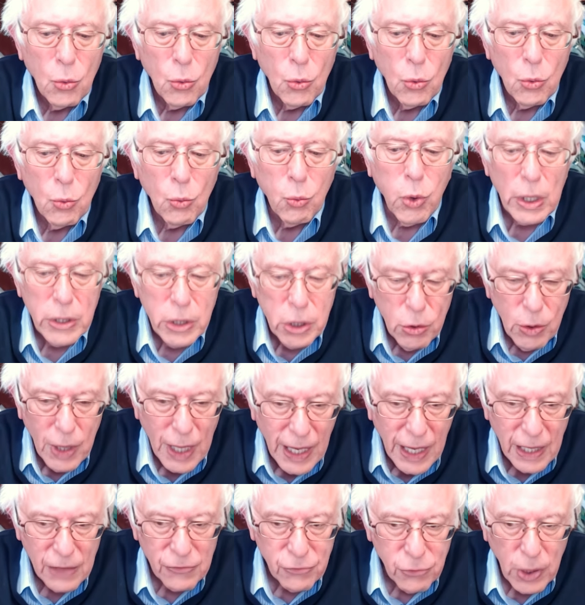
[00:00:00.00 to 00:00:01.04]
what you
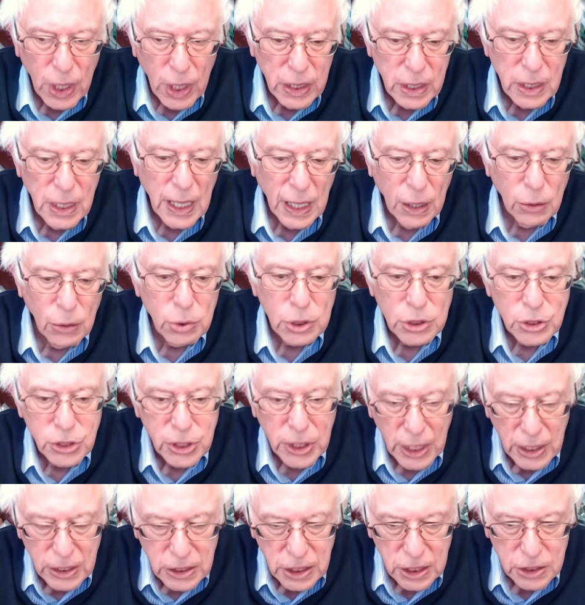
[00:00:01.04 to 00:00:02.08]
have right now, which
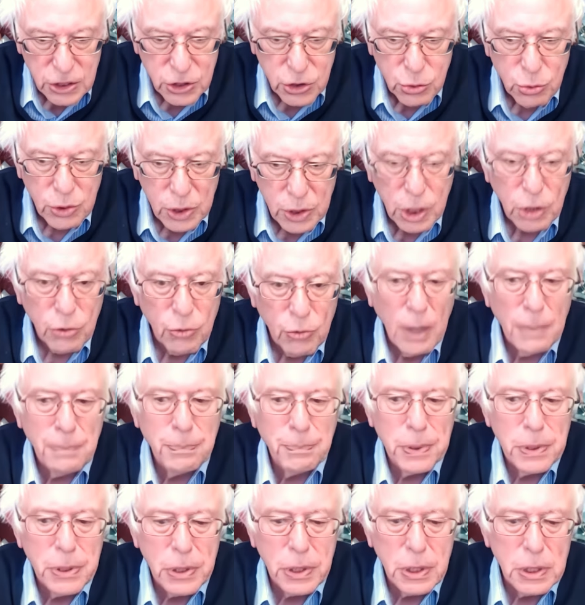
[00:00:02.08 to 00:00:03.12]
takes us to a corrupt
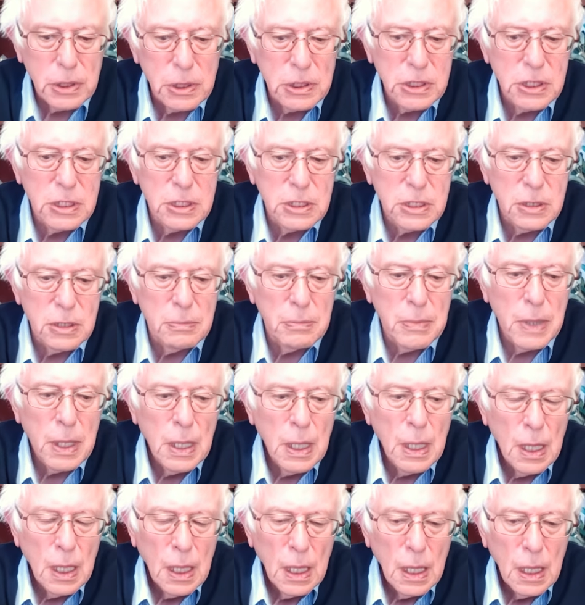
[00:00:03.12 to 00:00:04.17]
political system,
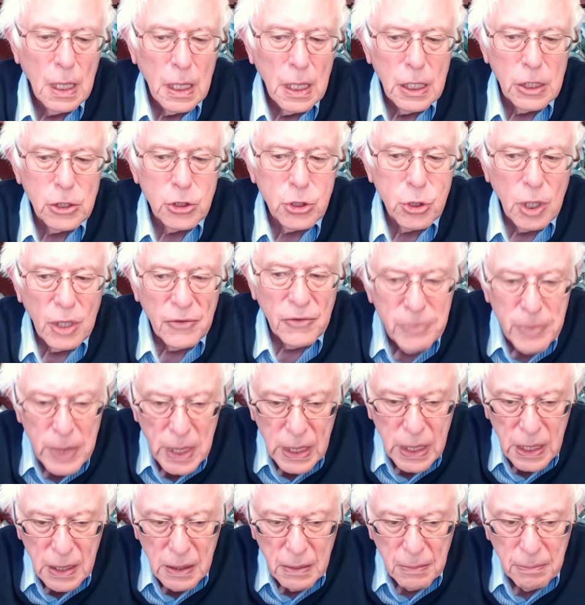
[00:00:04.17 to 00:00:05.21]
is you have
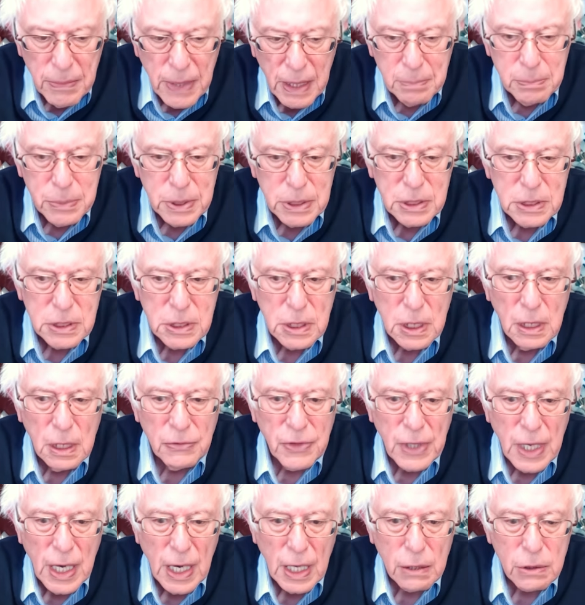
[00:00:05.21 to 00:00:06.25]
many members of
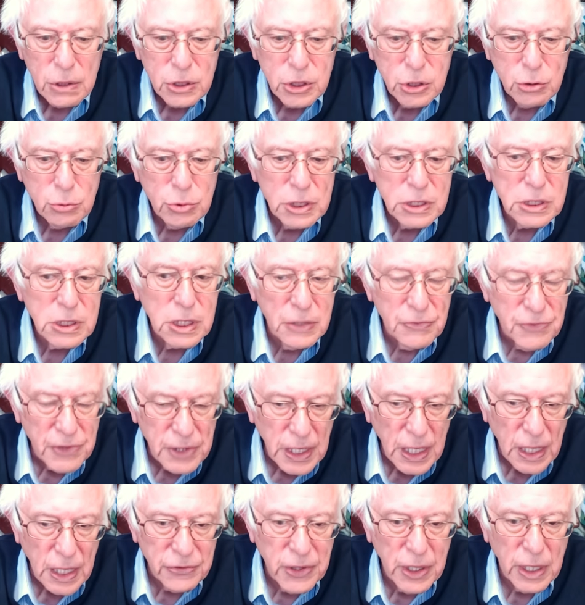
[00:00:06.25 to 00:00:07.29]
Congress who receive a
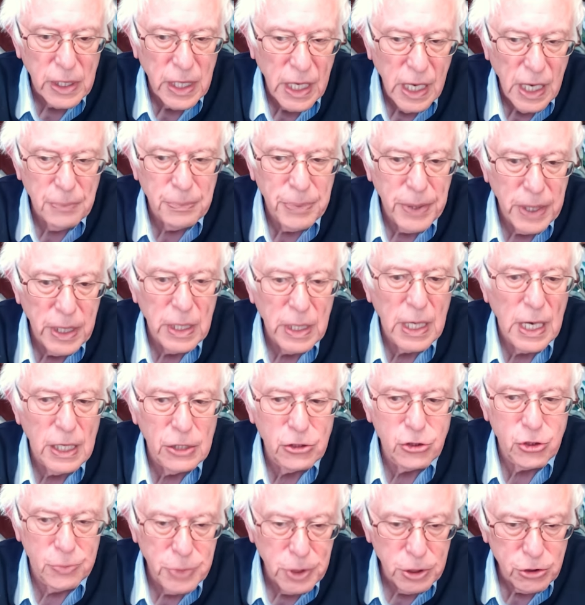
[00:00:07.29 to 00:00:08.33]
lot of their campaign
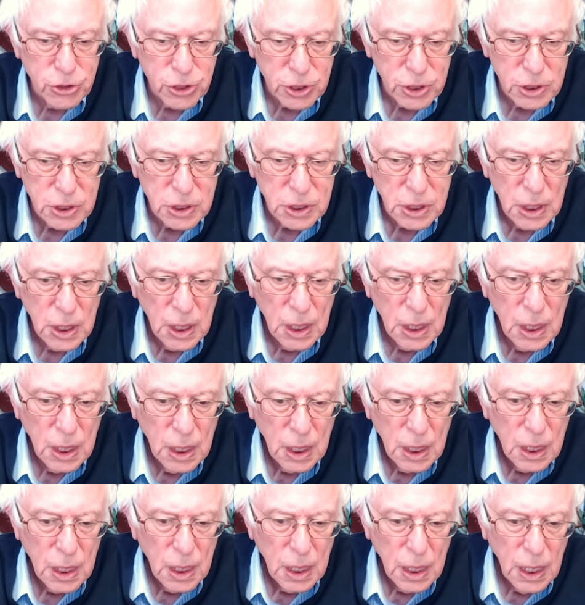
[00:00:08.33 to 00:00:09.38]
contributions
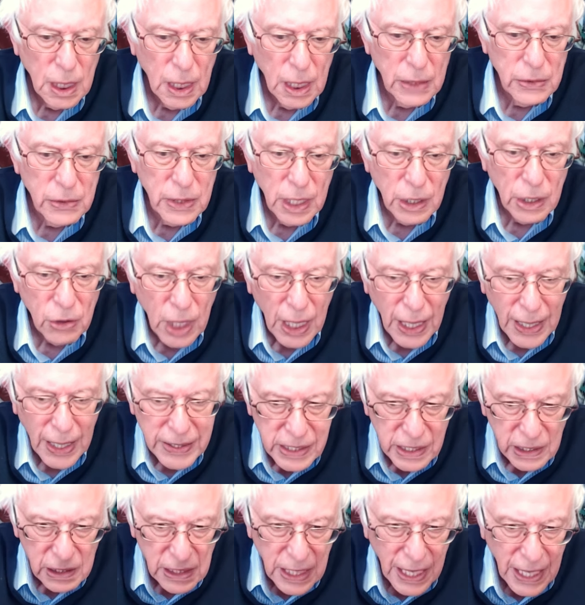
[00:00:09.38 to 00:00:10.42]
and their
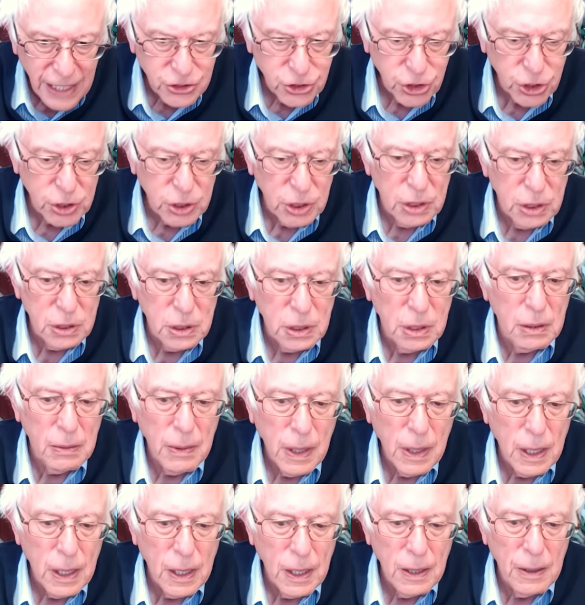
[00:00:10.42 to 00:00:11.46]
ideological
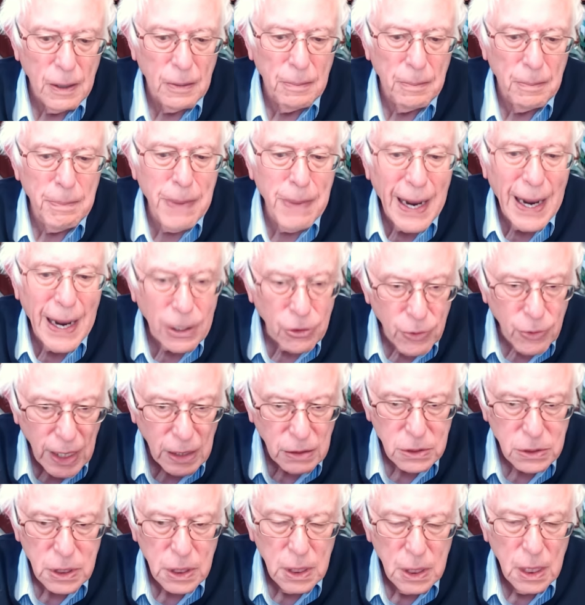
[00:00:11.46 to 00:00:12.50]

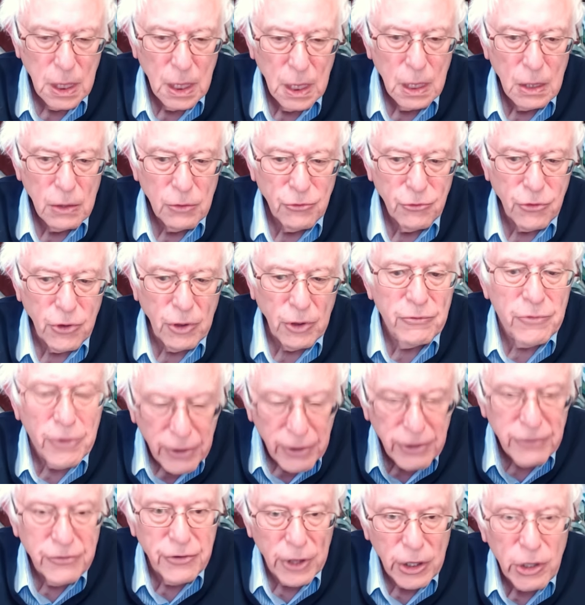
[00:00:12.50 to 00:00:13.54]
background from
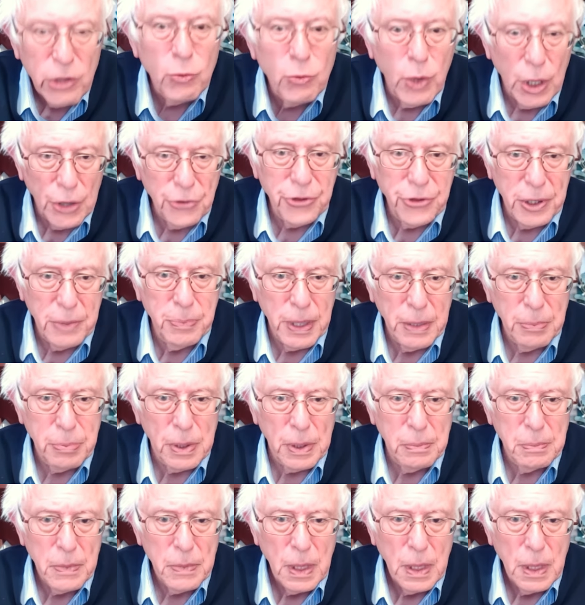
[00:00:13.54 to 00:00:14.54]
very, very wealthy people.